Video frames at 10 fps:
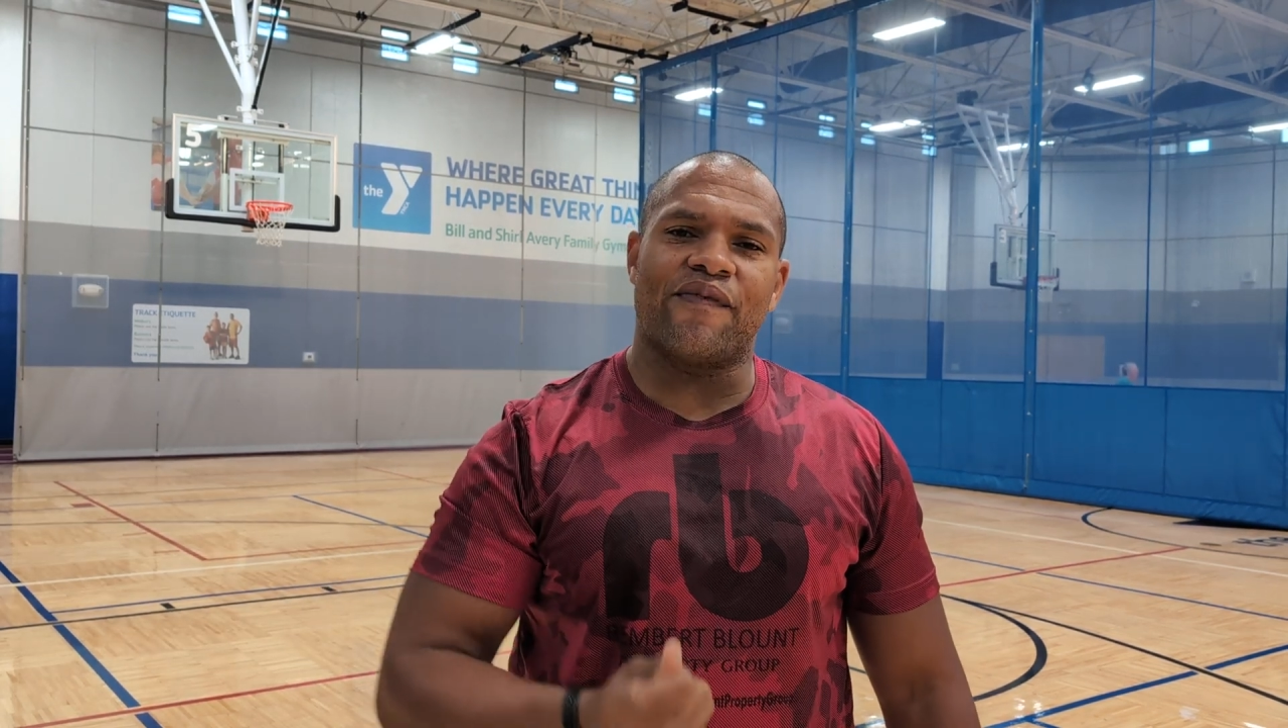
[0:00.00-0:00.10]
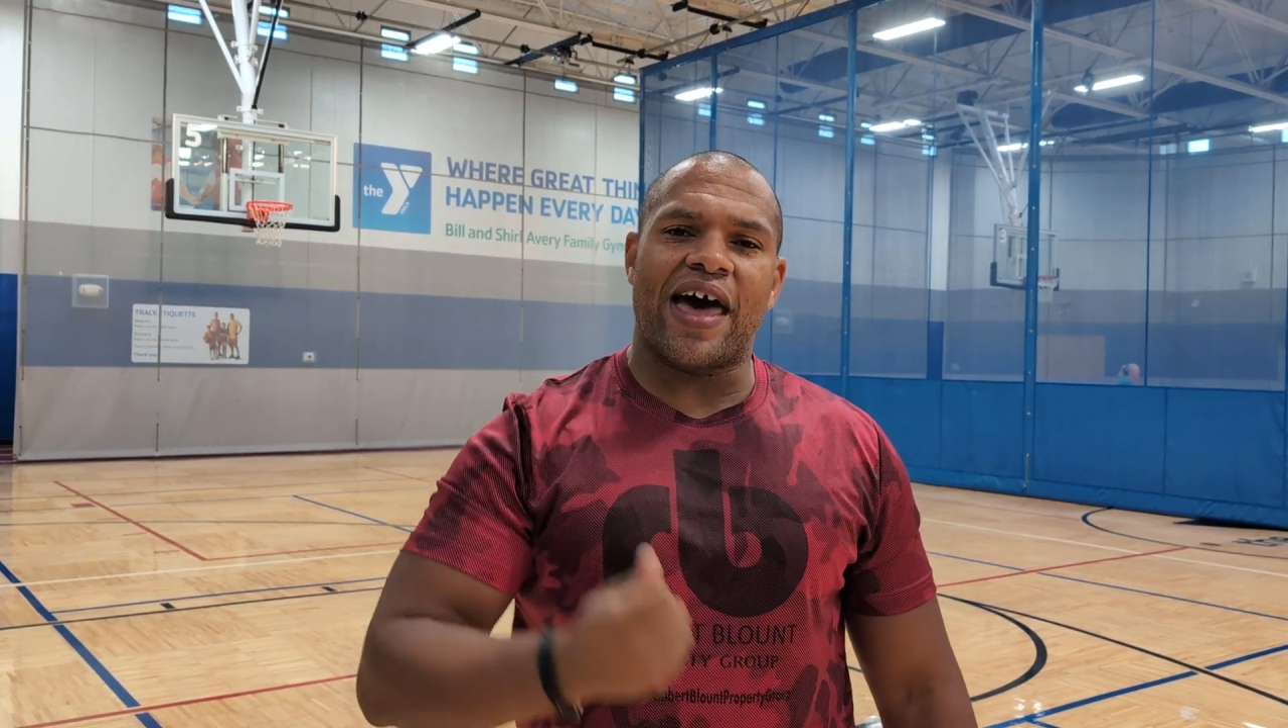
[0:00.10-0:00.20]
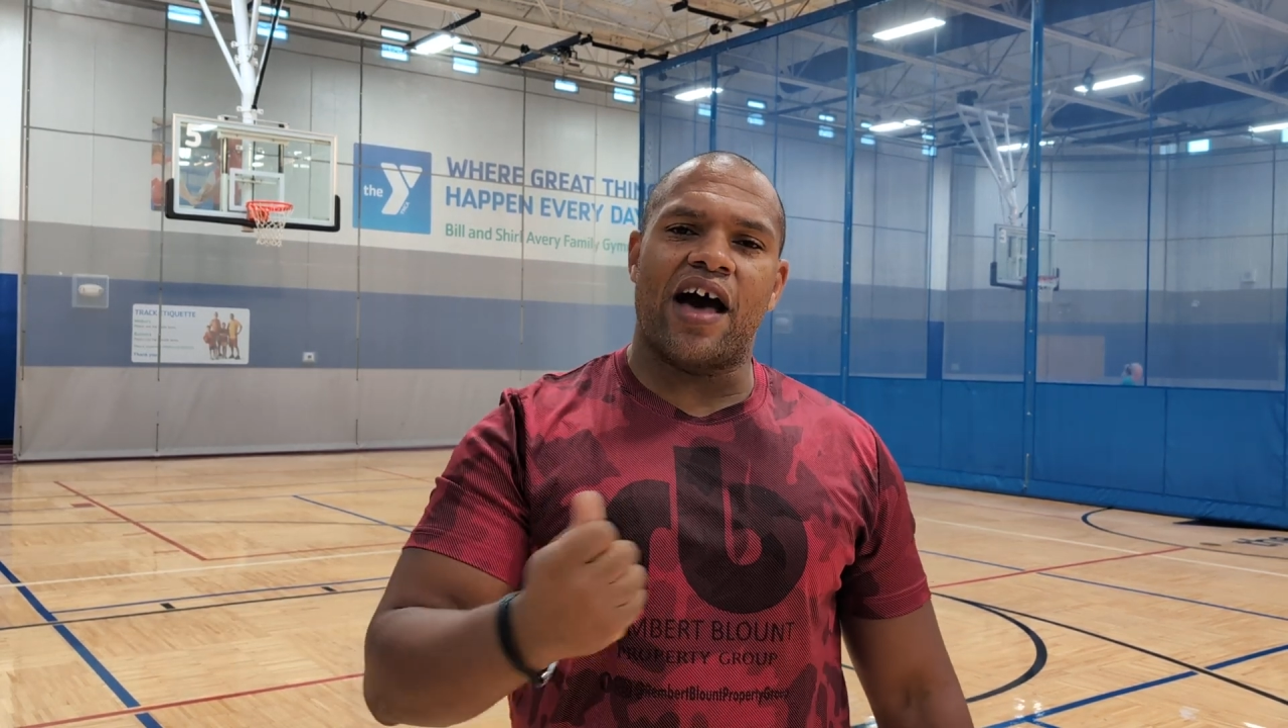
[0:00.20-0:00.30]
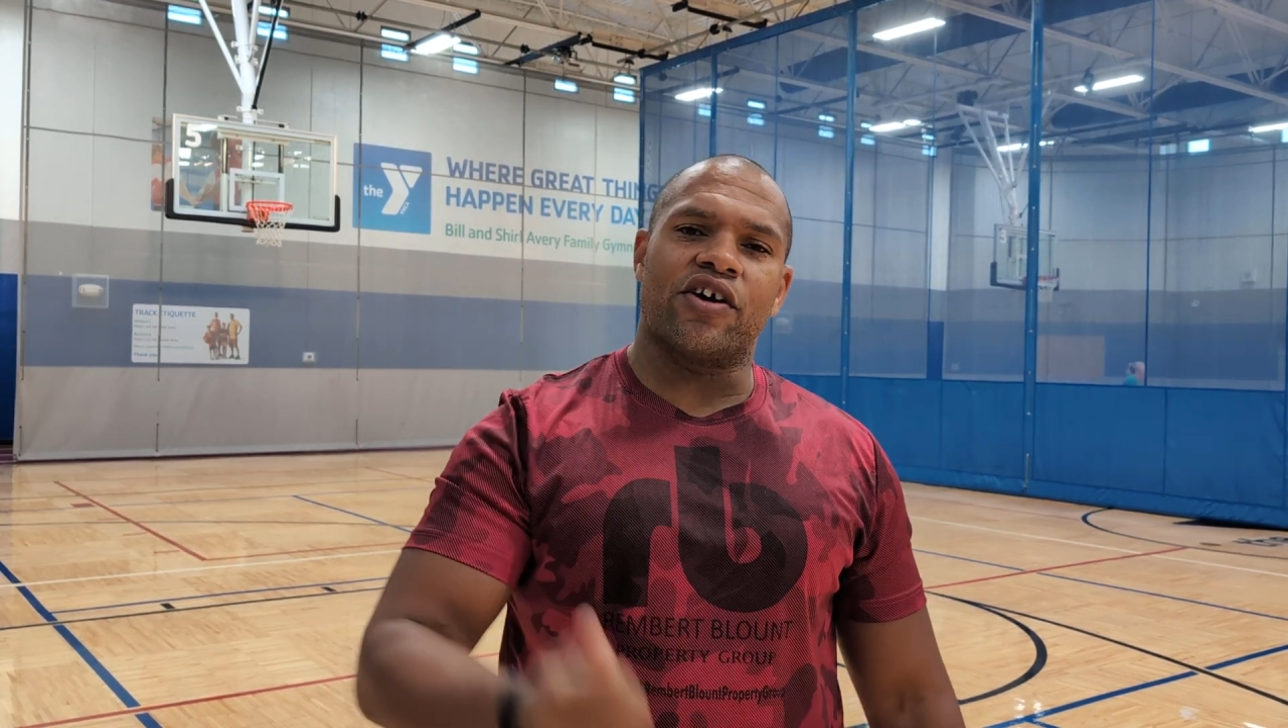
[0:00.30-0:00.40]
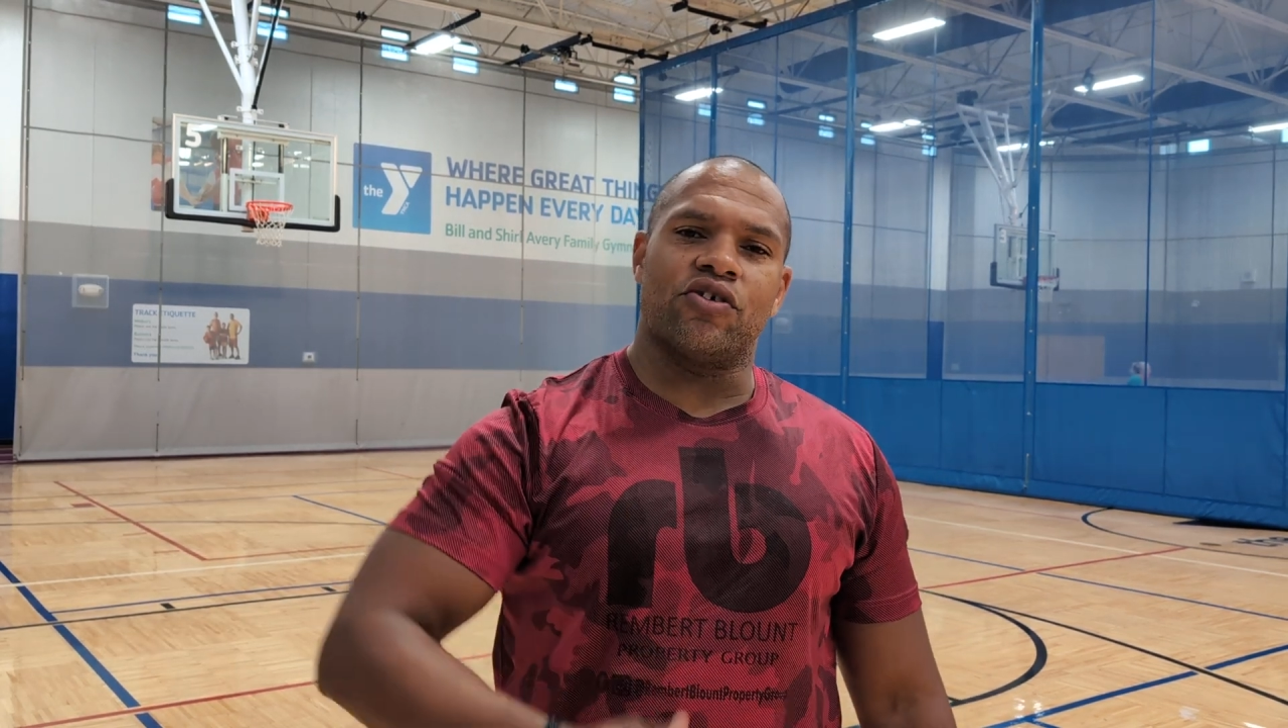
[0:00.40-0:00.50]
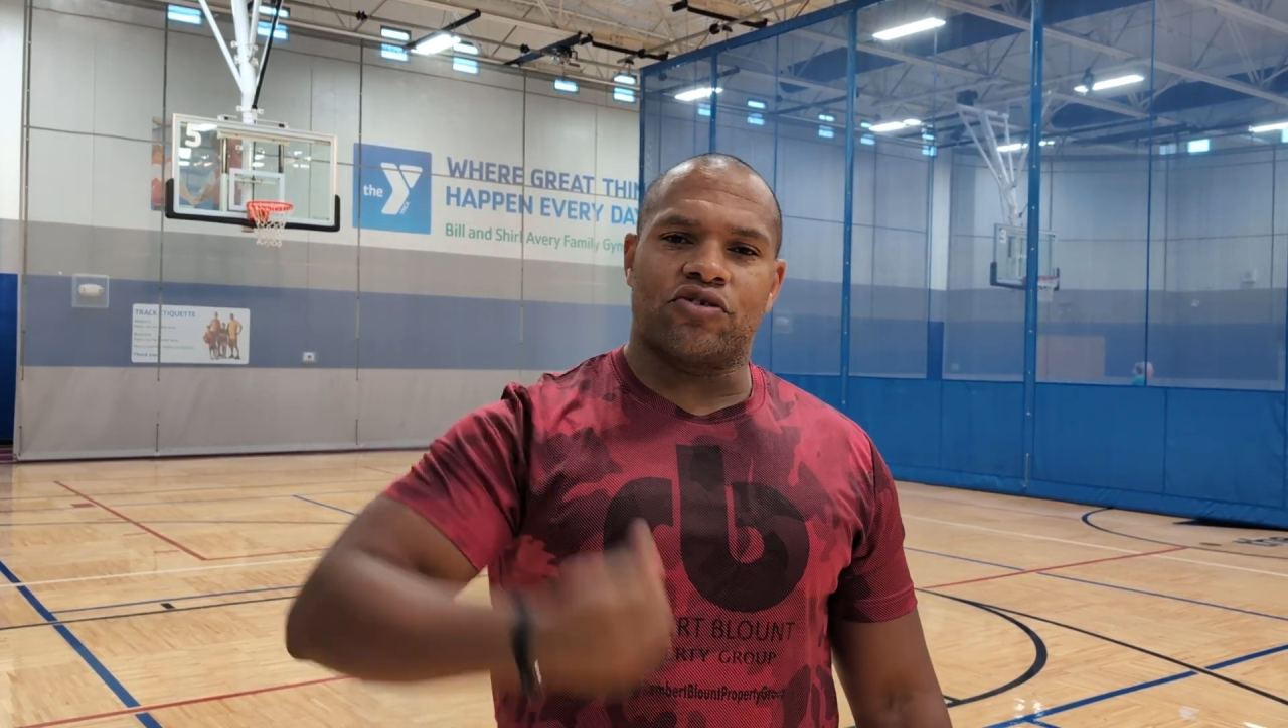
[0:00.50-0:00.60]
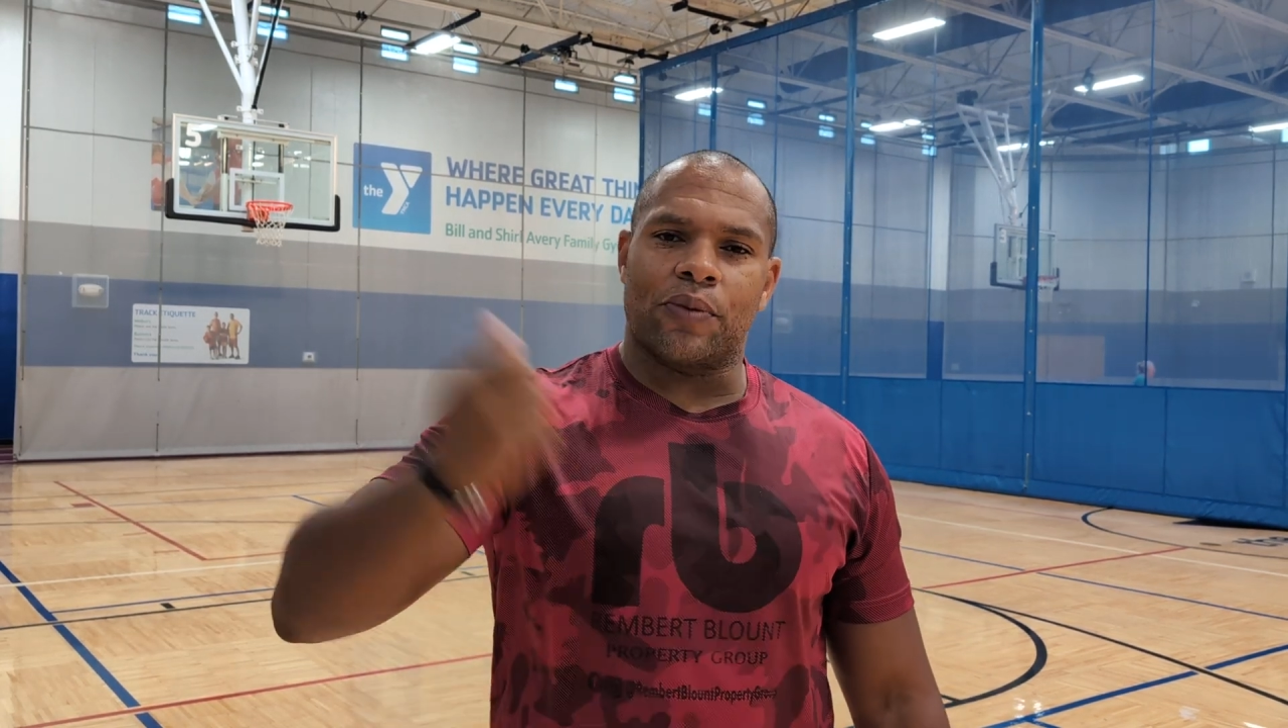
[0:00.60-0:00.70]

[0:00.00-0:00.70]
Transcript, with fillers: value